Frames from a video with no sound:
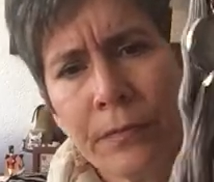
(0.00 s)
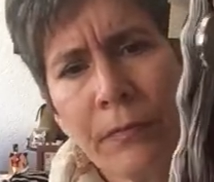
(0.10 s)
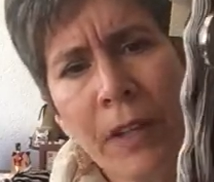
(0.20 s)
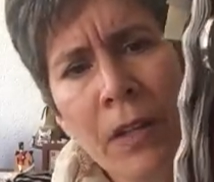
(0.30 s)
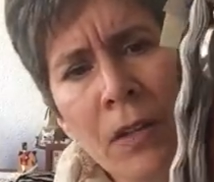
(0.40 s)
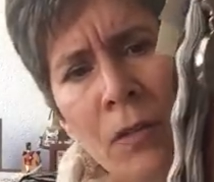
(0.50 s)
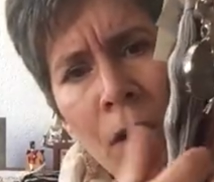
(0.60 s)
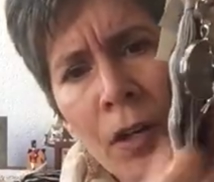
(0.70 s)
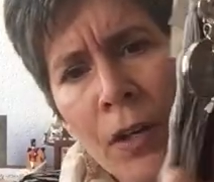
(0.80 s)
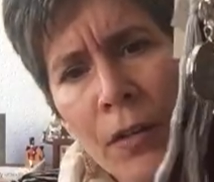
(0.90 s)
here
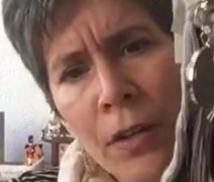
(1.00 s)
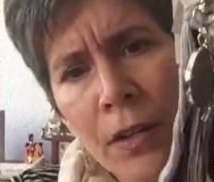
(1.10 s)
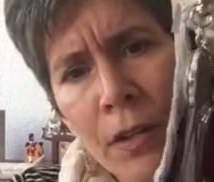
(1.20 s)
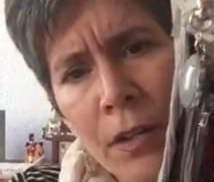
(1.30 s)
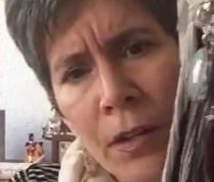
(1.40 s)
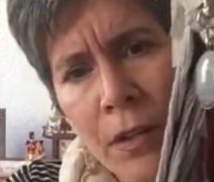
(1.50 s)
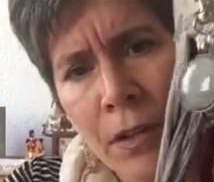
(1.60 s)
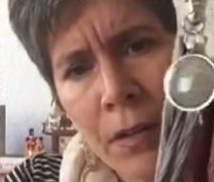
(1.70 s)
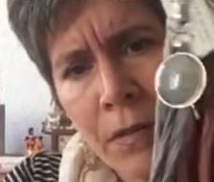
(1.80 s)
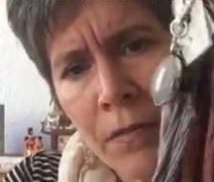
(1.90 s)
are the
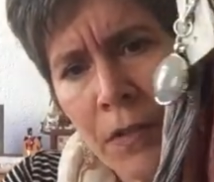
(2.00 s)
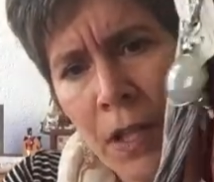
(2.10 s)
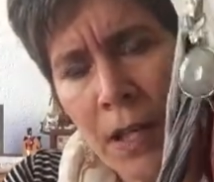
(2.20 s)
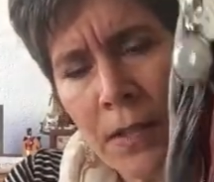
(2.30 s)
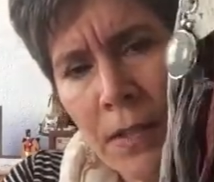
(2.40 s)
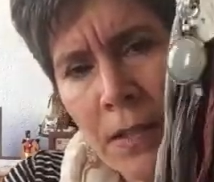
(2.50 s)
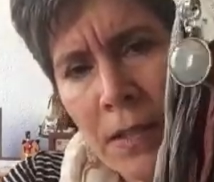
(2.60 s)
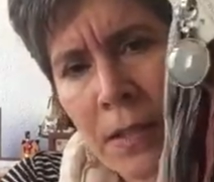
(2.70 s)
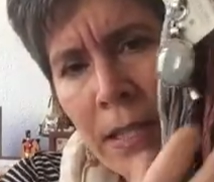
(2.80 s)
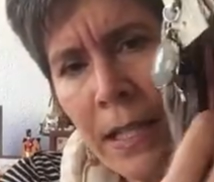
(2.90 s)

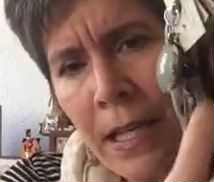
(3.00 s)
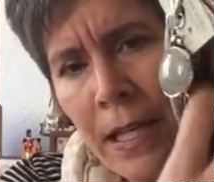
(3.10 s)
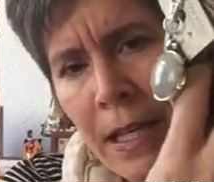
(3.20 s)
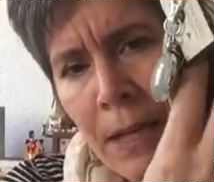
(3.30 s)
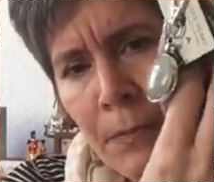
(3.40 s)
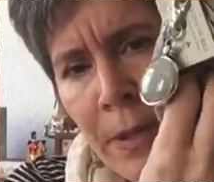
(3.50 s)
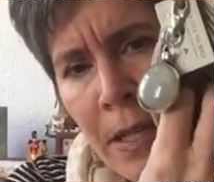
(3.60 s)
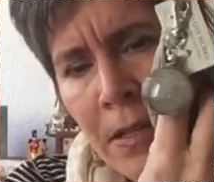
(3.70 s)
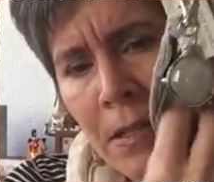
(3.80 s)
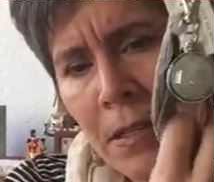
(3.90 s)
flosses, and again I
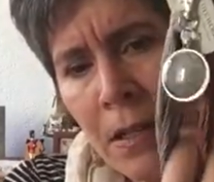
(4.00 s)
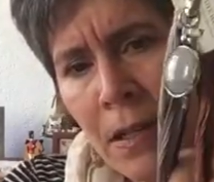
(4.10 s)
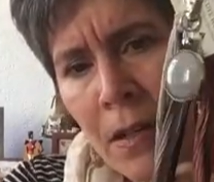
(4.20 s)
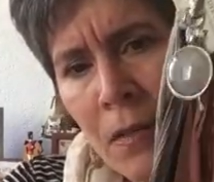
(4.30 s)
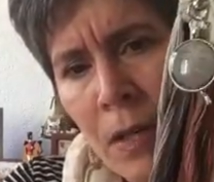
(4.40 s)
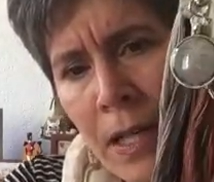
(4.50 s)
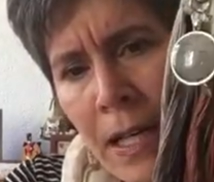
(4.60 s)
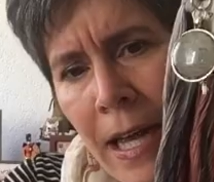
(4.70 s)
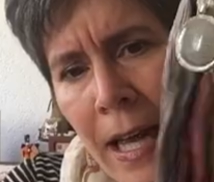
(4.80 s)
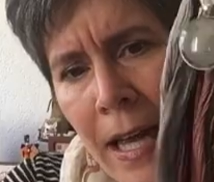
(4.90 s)
picked what I
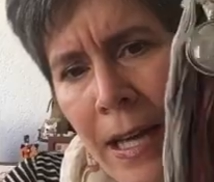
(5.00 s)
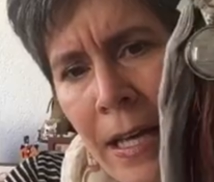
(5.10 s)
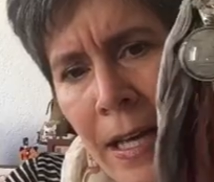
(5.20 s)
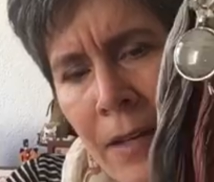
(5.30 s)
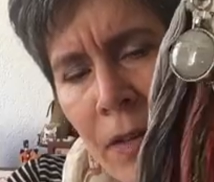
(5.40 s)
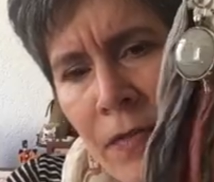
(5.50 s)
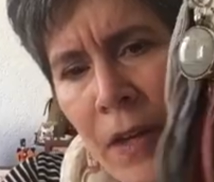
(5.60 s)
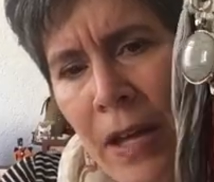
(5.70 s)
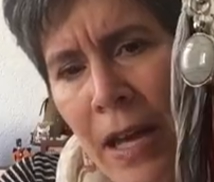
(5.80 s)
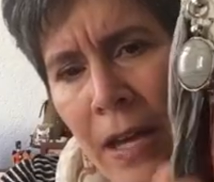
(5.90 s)
had. If I
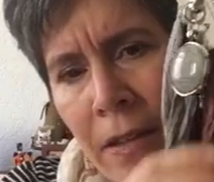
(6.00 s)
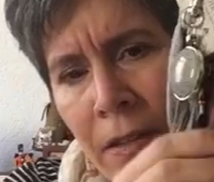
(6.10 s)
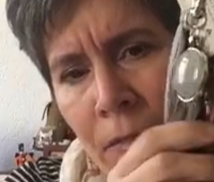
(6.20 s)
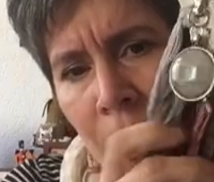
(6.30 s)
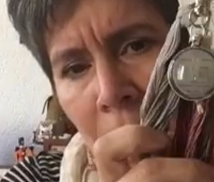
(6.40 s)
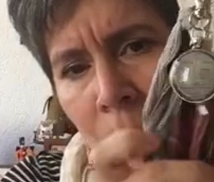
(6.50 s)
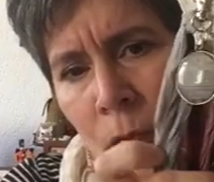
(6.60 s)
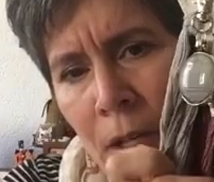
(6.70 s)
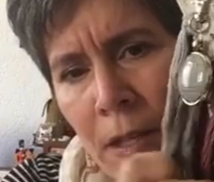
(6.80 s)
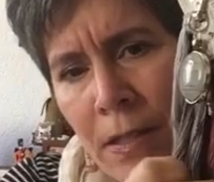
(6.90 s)
had the right
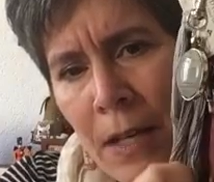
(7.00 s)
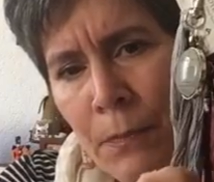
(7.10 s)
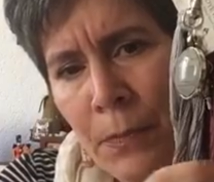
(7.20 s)
one, I